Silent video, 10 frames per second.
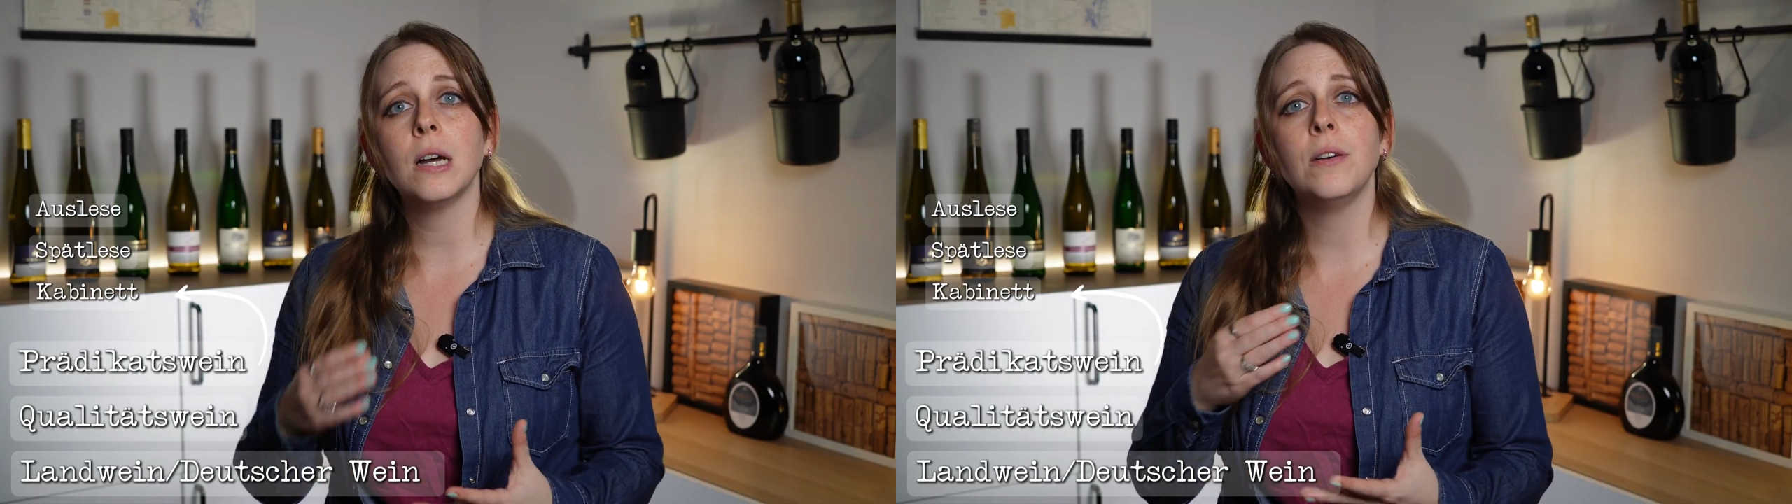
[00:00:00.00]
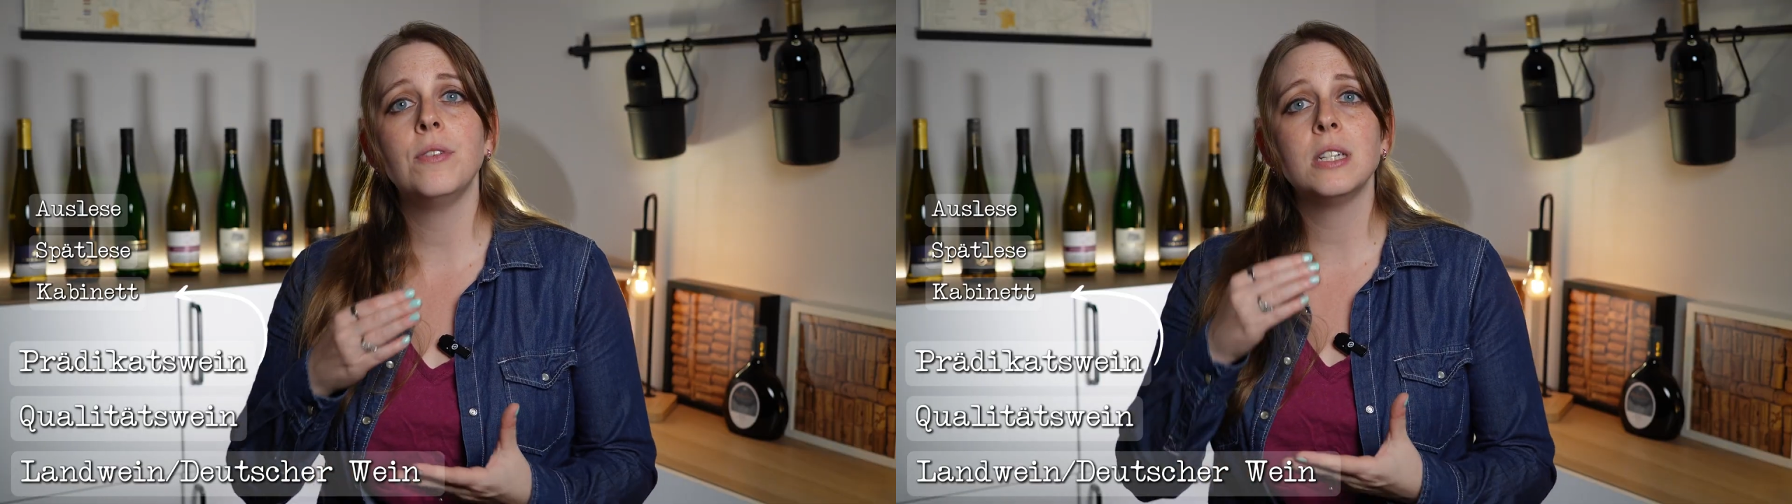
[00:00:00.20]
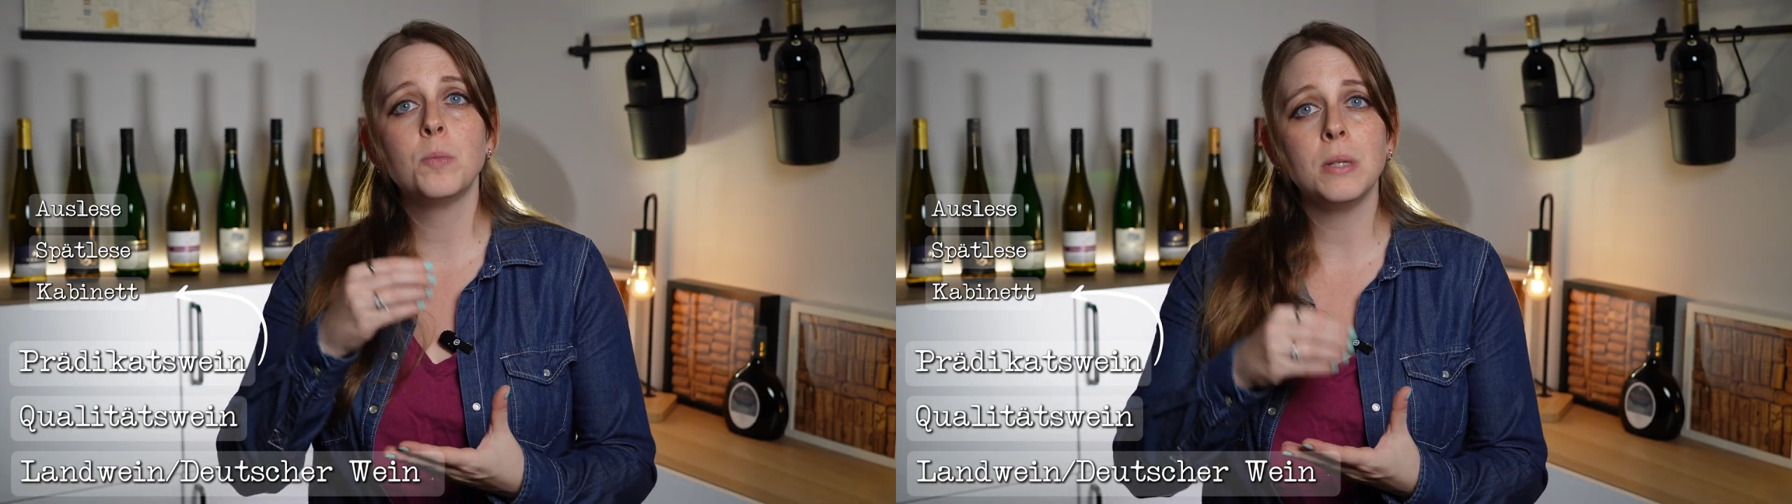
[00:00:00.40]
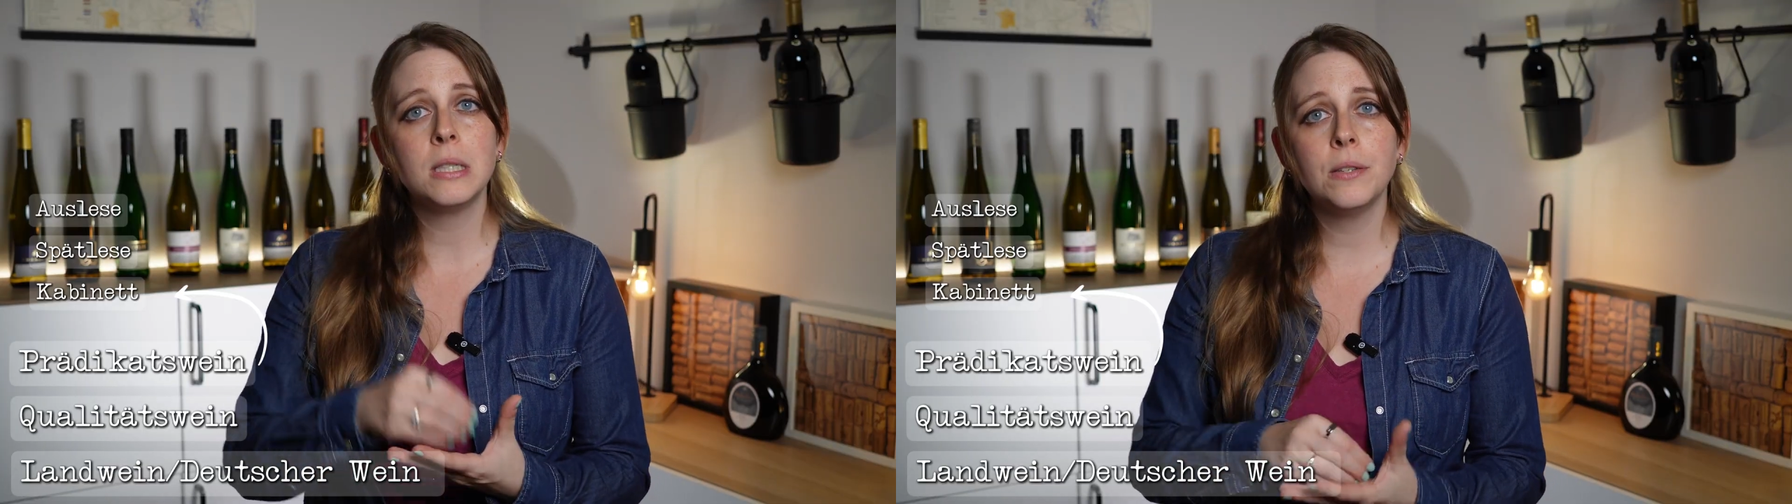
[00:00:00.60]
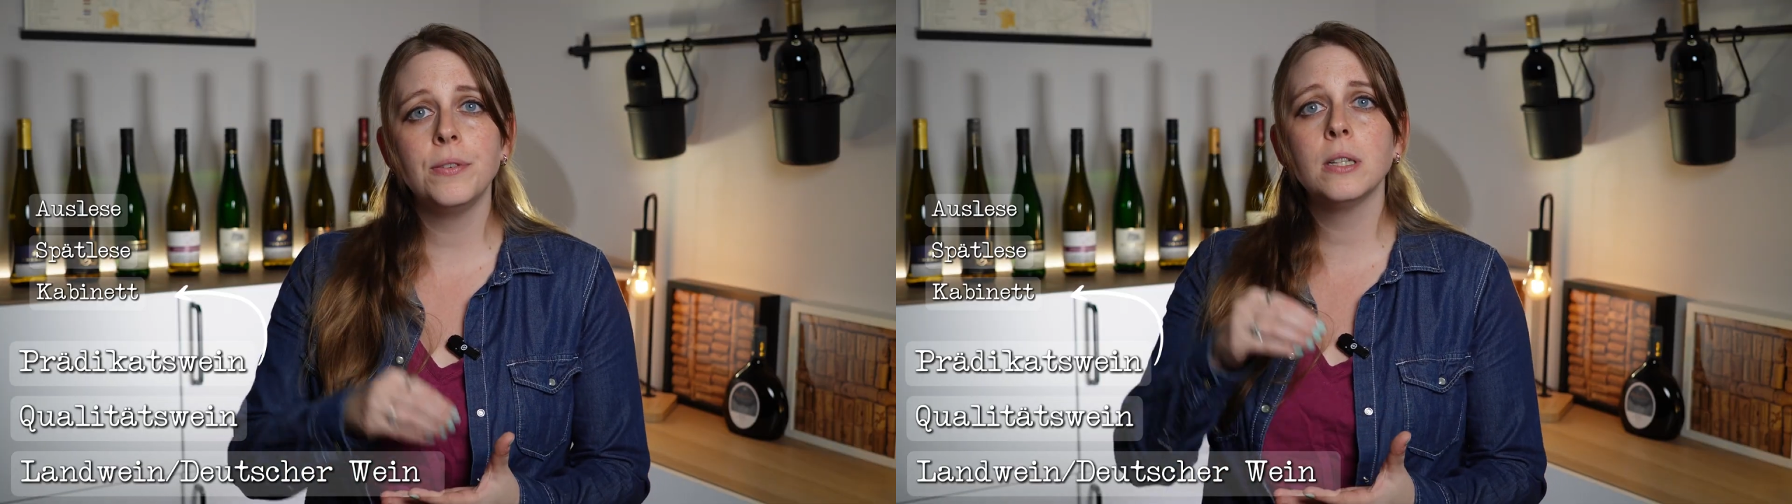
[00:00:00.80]
of
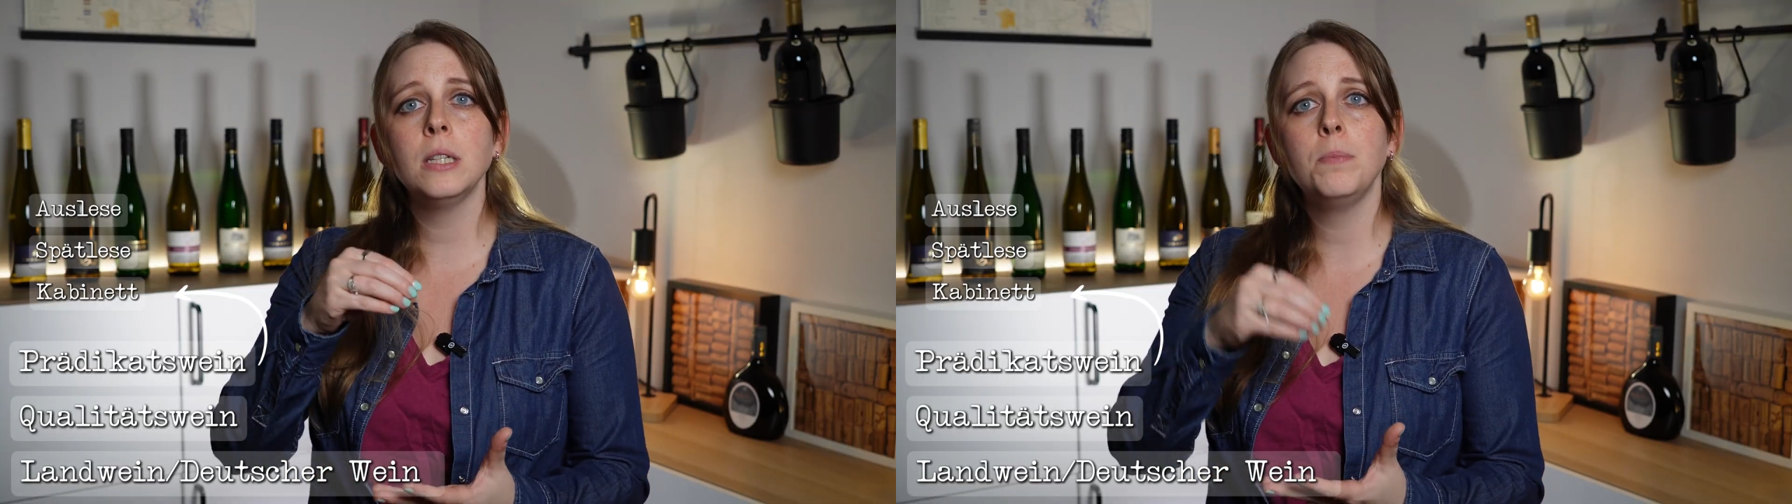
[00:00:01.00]
specifically